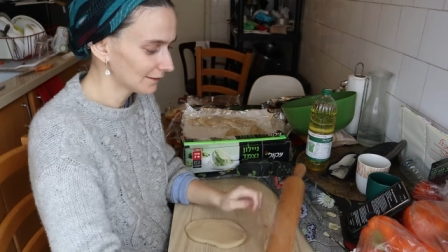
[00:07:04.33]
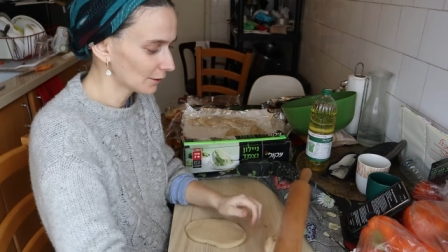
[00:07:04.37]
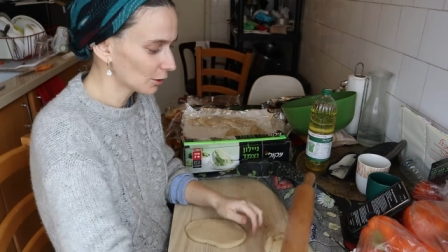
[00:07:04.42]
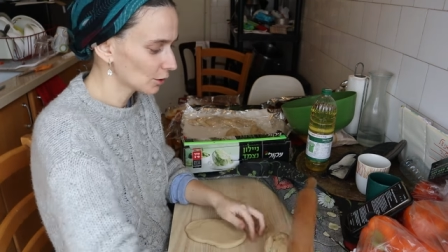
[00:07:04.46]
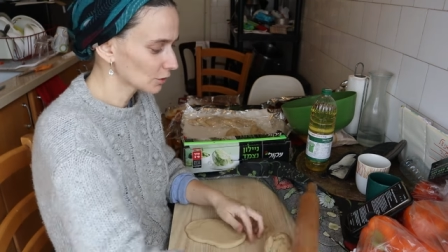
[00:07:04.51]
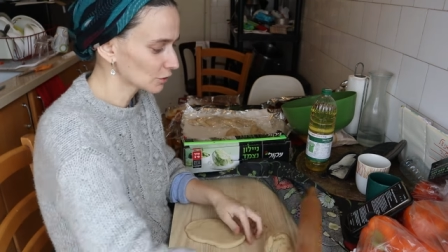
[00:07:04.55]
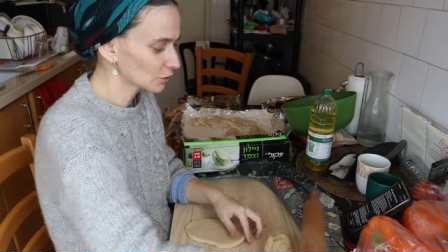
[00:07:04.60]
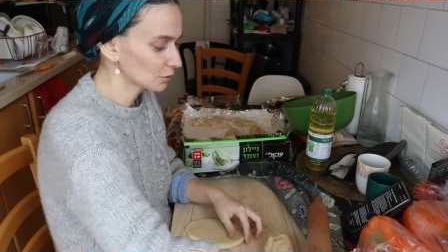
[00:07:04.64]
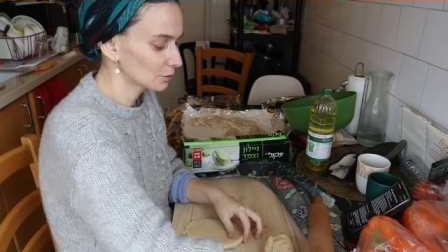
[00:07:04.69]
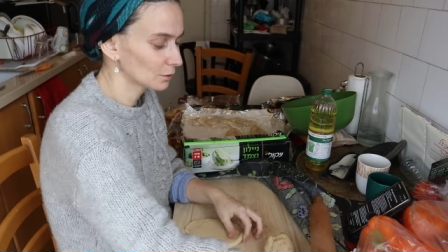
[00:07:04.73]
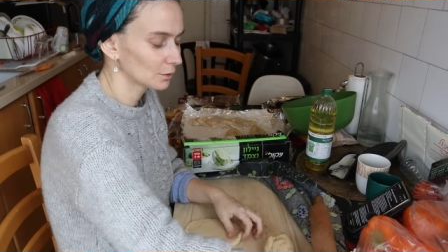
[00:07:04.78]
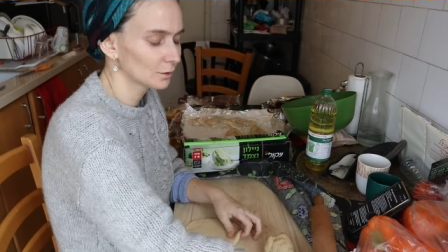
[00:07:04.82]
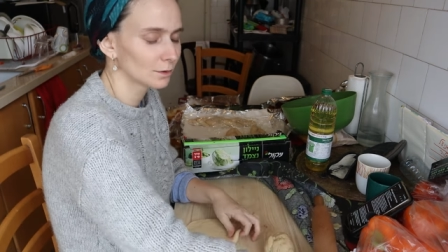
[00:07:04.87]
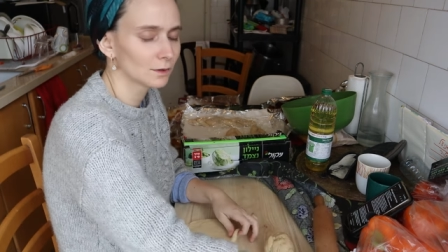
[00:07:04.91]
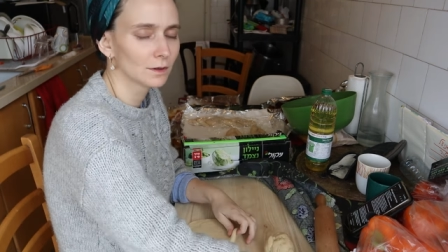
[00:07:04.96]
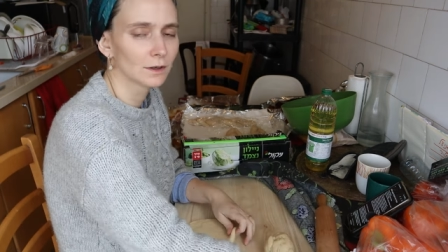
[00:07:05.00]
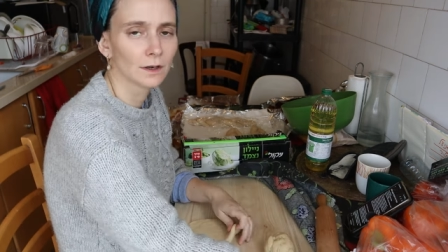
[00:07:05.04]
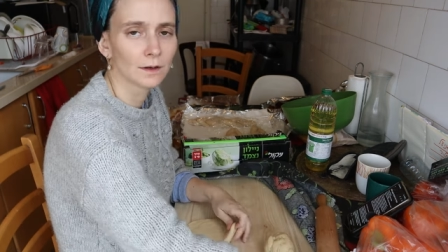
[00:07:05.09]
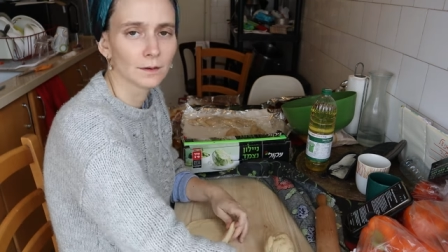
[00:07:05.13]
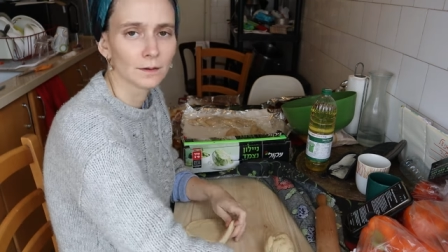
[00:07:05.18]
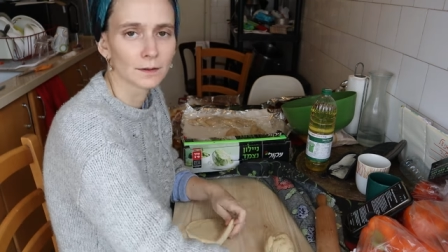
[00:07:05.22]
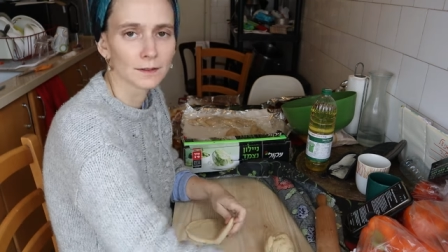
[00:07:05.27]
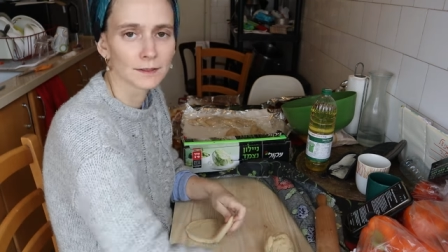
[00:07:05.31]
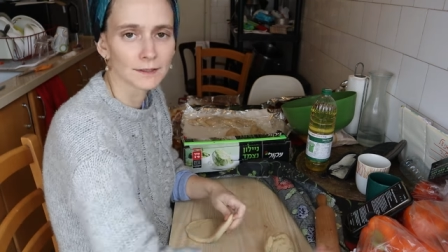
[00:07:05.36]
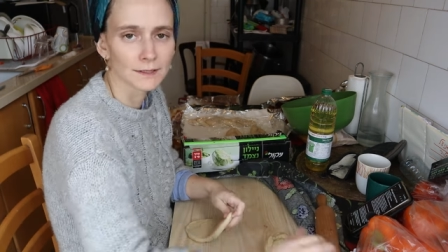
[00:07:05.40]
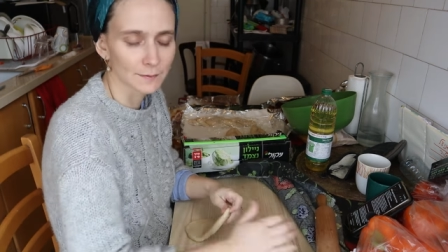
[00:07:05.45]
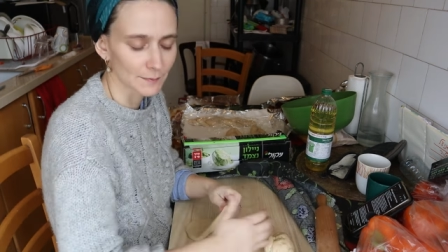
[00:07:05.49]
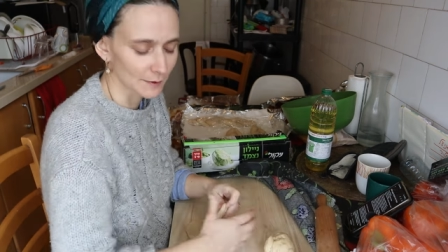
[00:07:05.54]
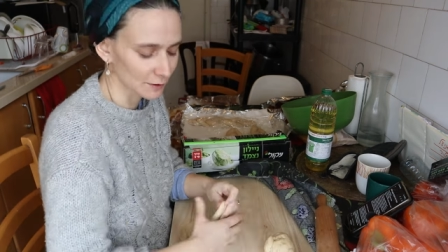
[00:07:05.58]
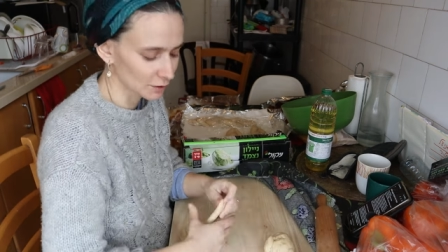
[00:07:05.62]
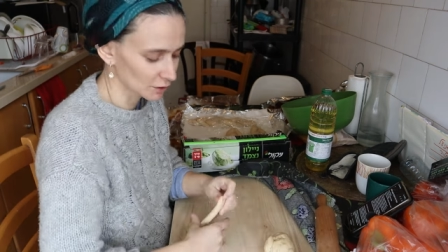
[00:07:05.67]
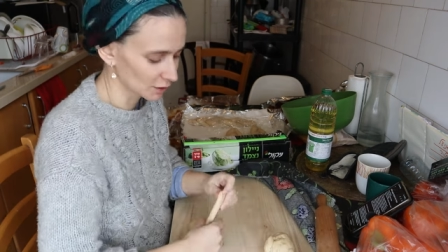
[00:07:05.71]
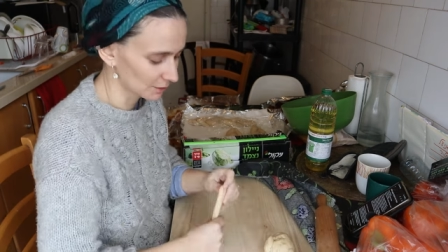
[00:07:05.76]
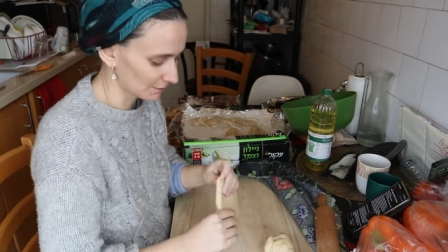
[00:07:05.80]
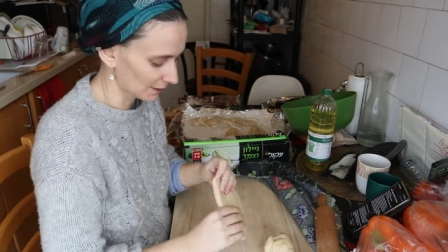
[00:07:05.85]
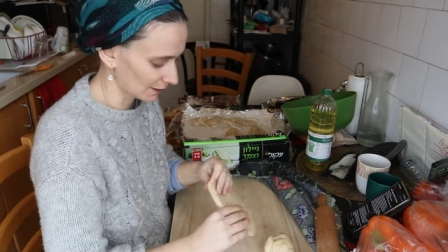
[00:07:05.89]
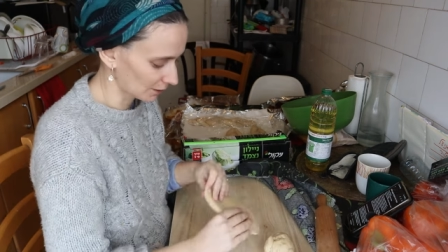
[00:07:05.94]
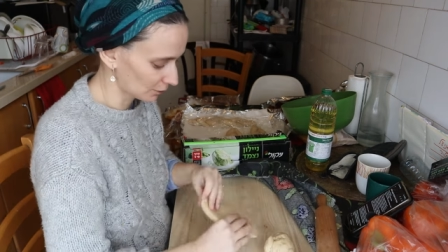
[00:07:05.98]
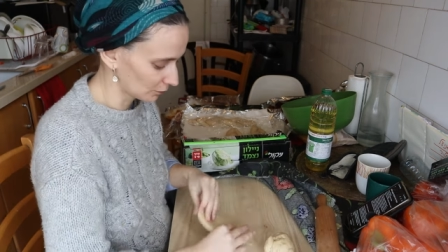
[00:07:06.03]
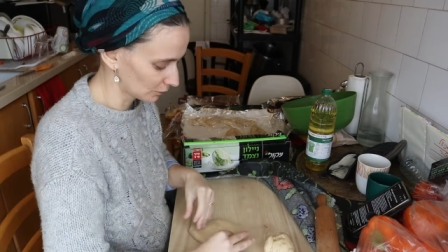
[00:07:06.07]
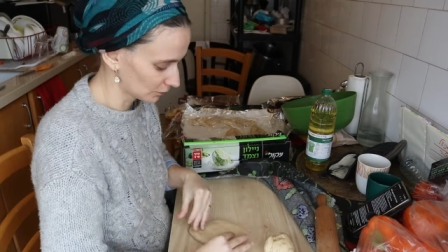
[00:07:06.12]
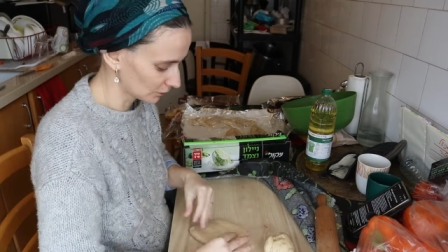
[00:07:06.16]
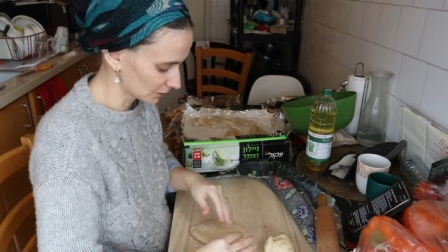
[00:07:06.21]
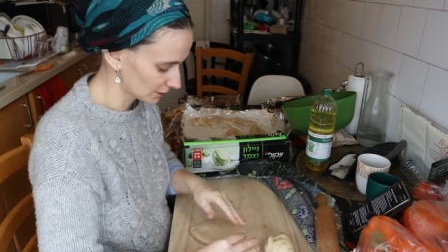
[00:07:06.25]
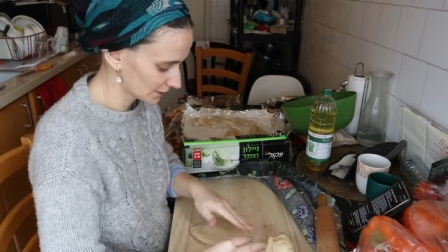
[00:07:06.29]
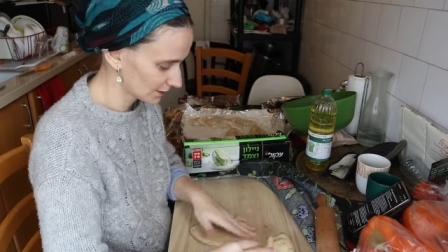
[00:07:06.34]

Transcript: Also, especially my older